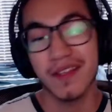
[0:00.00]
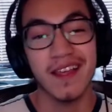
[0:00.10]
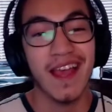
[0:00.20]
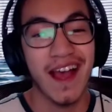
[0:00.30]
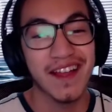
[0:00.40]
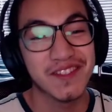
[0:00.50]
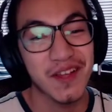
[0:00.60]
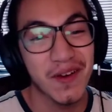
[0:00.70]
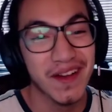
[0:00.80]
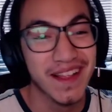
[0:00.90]
yeah,
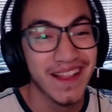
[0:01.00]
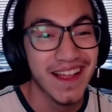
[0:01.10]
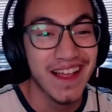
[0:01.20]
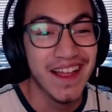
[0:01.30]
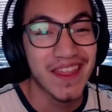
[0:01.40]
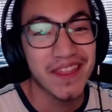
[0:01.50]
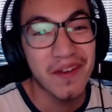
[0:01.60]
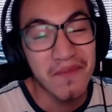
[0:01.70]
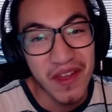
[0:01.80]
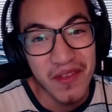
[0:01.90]
so the
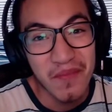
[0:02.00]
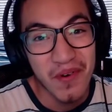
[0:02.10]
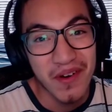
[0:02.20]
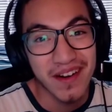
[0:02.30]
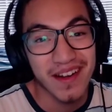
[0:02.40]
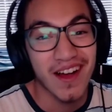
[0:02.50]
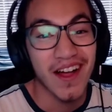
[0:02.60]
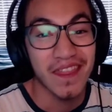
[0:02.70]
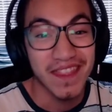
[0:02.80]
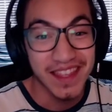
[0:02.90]
motherboard
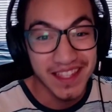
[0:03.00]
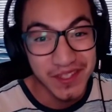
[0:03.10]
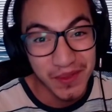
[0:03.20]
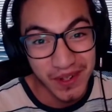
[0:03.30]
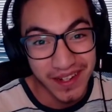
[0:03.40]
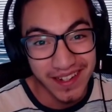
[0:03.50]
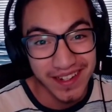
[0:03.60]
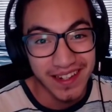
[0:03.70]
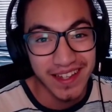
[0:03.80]
on this one